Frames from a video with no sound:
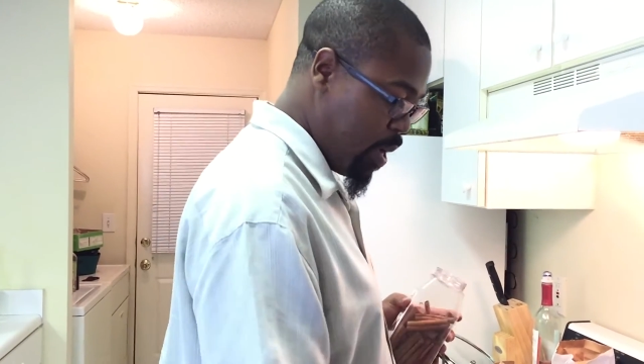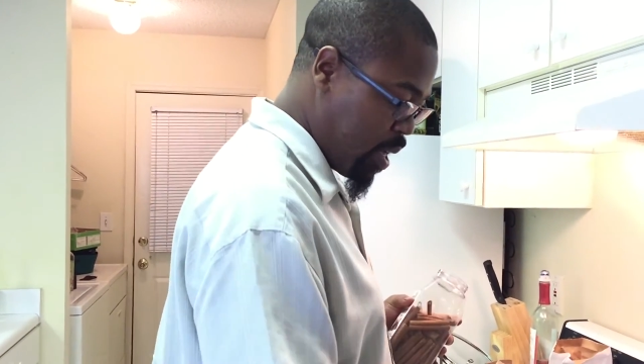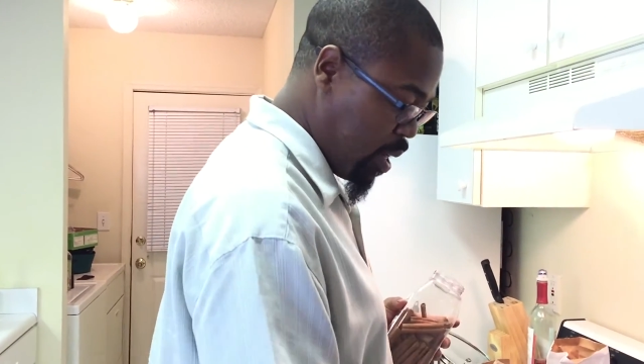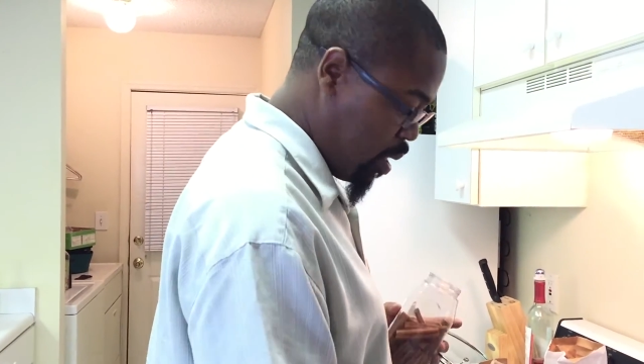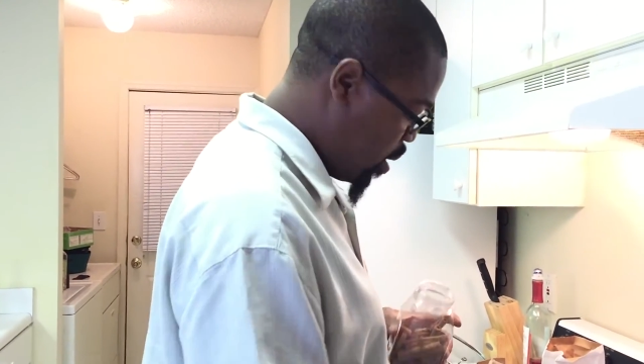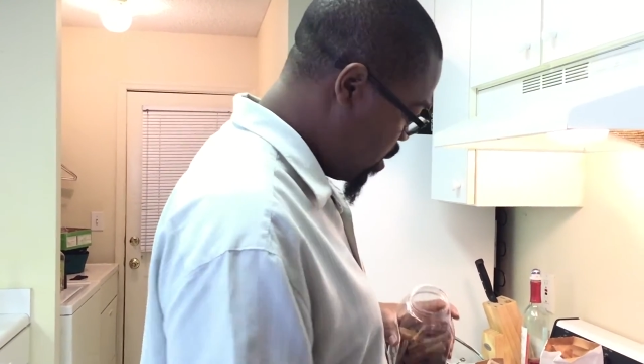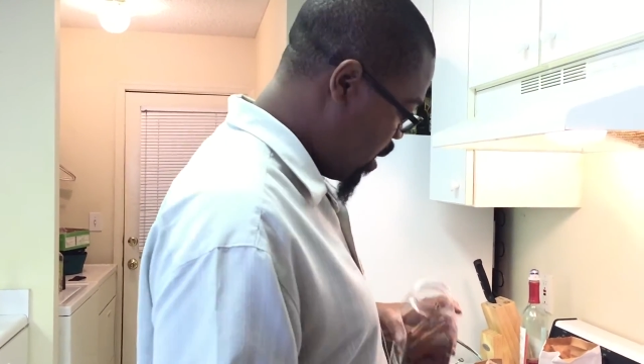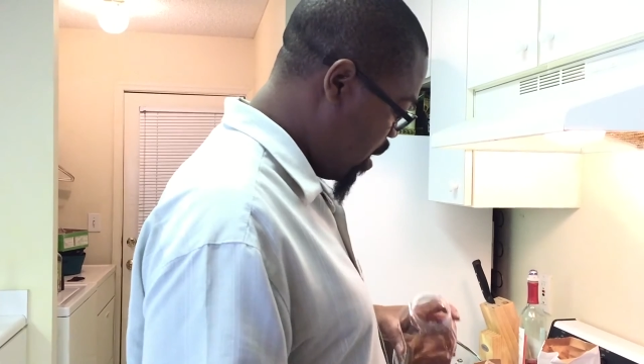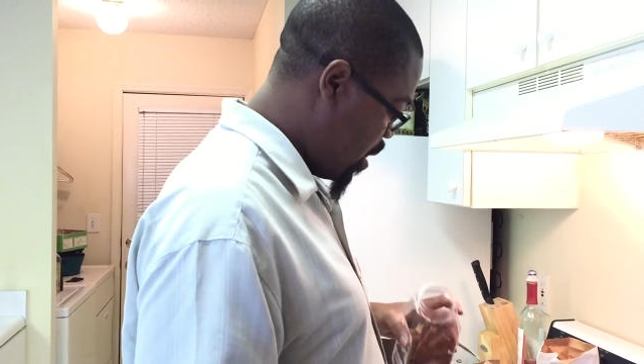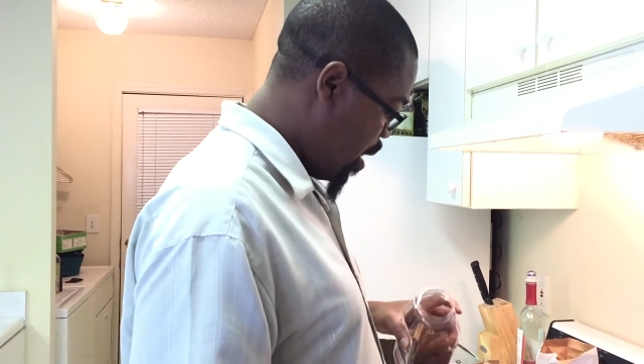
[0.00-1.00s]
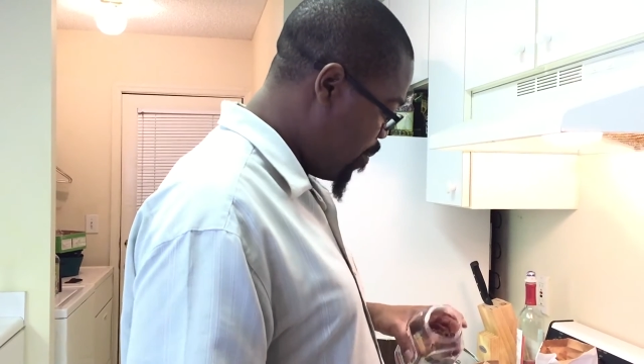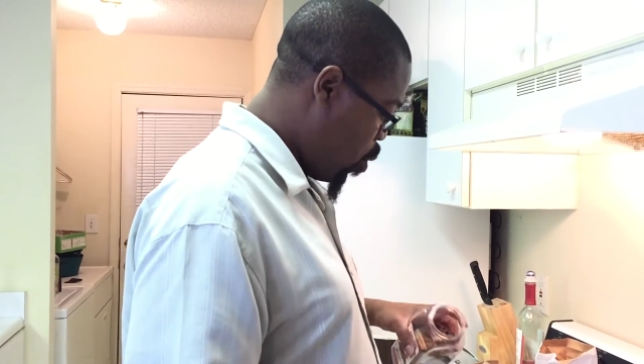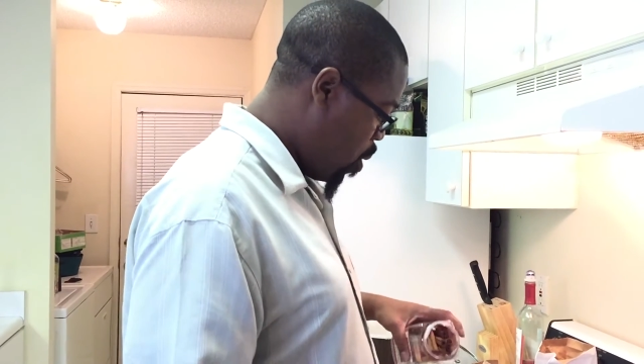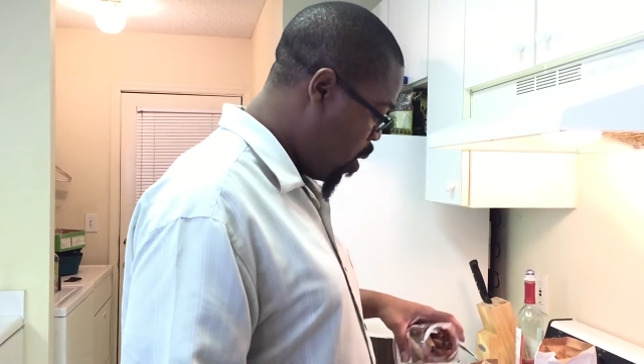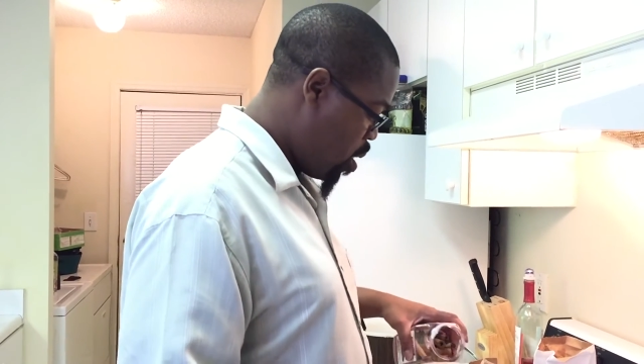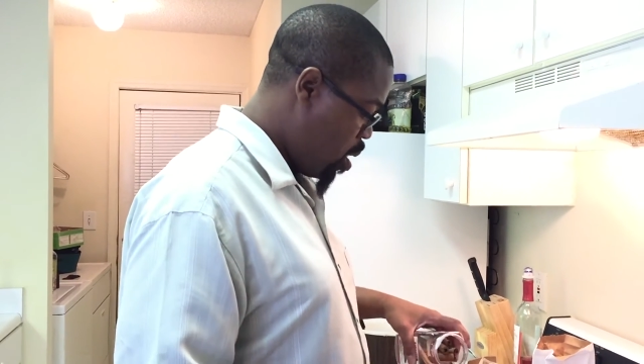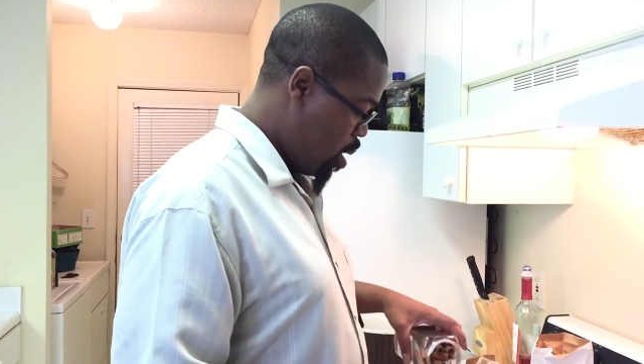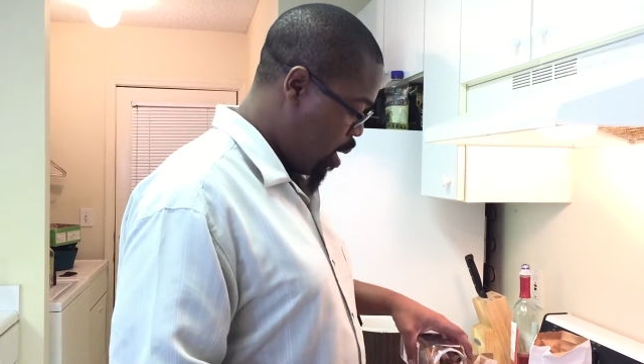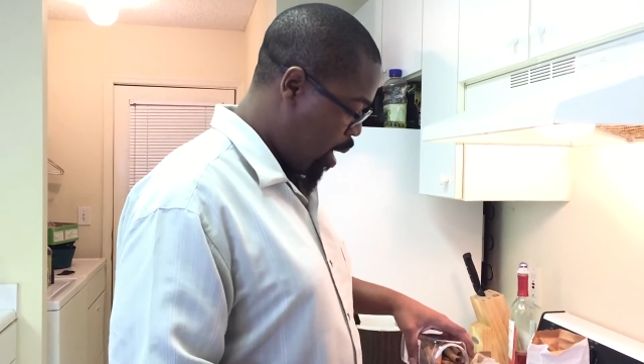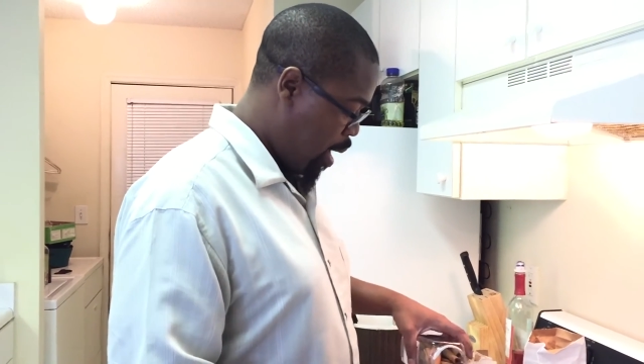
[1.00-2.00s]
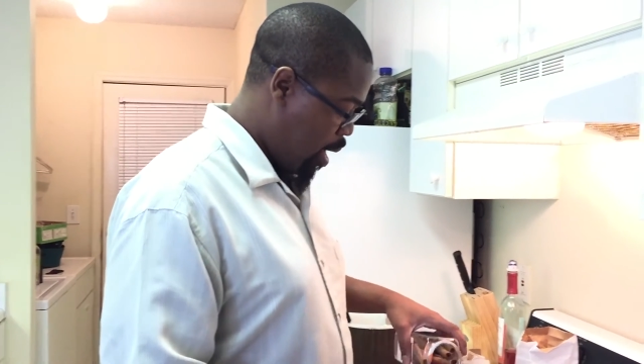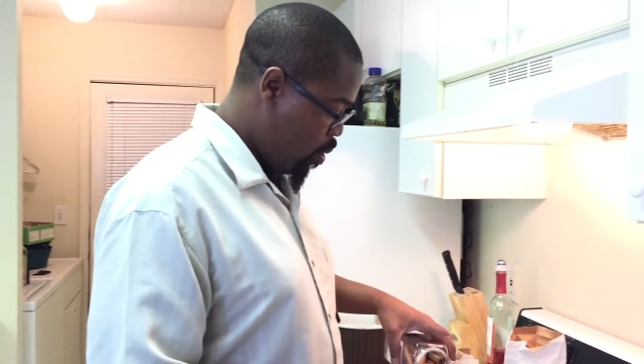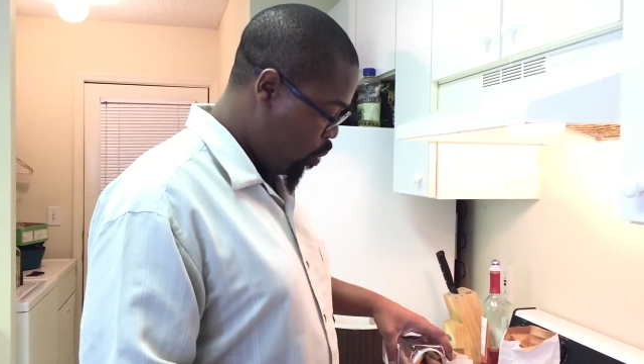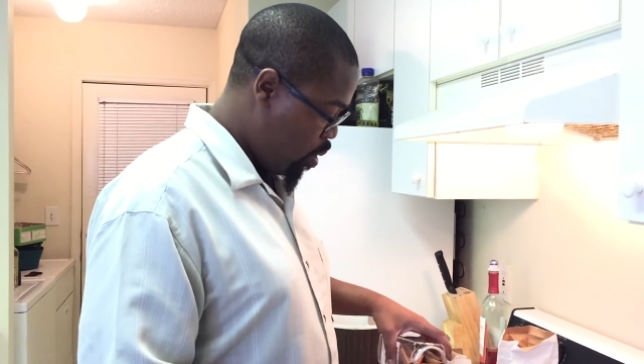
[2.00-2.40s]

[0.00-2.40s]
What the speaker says: Because anything more, and